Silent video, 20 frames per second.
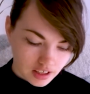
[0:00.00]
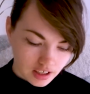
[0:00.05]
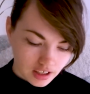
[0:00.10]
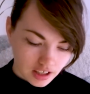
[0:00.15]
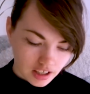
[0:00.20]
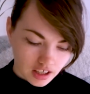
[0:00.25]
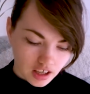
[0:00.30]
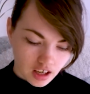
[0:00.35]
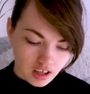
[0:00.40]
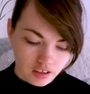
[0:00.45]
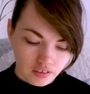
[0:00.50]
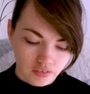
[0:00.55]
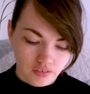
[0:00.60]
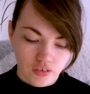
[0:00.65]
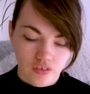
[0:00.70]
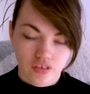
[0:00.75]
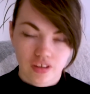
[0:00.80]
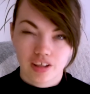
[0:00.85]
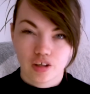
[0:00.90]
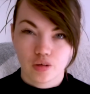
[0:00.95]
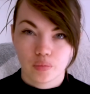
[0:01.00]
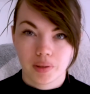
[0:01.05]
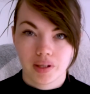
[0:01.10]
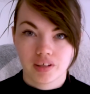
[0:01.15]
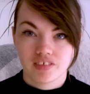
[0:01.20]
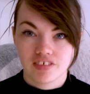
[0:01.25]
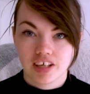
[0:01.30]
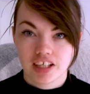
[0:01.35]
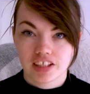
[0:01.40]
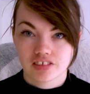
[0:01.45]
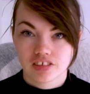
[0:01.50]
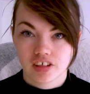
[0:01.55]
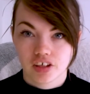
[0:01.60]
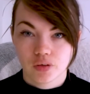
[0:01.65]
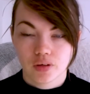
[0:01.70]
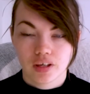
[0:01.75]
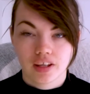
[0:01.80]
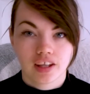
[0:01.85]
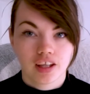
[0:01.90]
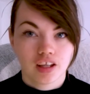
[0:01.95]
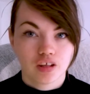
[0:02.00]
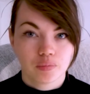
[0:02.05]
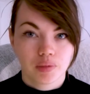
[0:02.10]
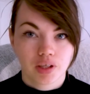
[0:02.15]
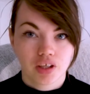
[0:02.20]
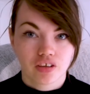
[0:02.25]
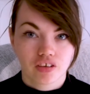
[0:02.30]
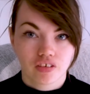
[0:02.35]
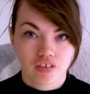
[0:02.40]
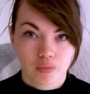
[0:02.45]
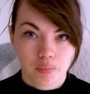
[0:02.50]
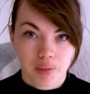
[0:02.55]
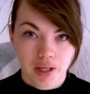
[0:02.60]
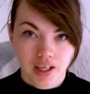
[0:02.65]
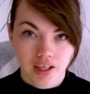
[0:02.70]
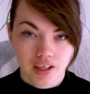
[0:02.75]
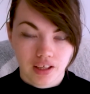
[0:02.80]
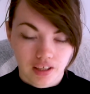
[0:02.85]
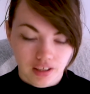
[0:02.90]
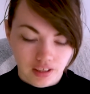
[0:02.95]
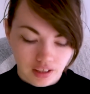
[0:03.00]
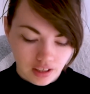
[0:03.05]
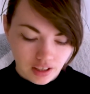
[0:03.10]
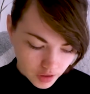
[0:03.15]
it kind of feels a little bit retro, I think, because of the pink.